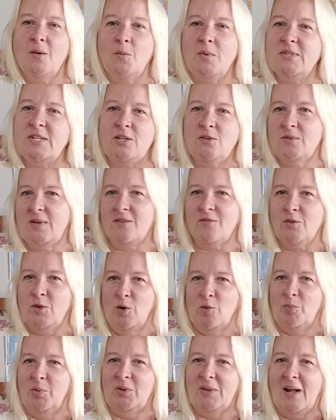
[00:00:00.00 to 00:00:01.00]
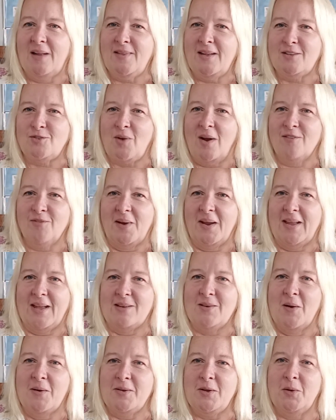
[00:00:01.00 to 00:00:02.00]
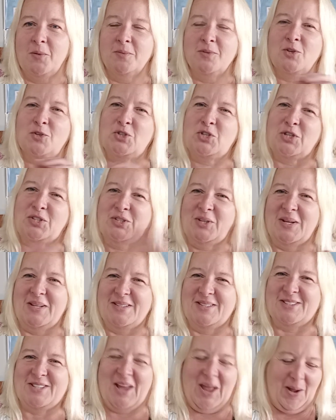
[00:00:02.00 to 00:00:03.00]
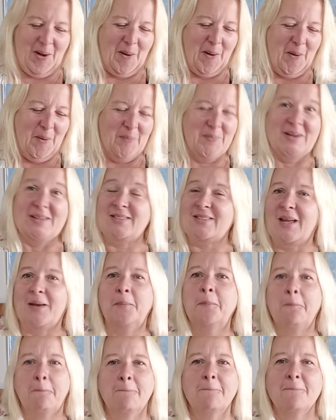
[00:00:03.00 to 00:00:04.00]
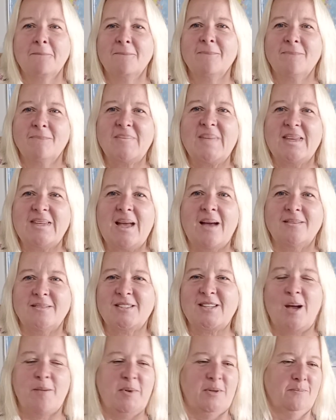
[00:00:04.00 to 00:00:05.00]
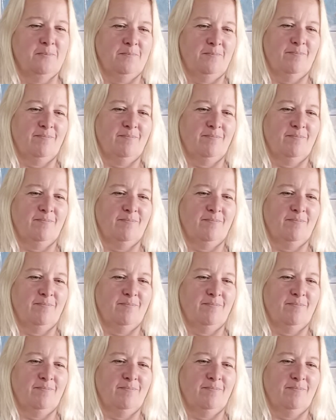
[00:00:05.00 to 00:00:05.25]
one day you're never going to pull out of that driveway again, are you? You're just going to stay home. I said, yeah, it's coming.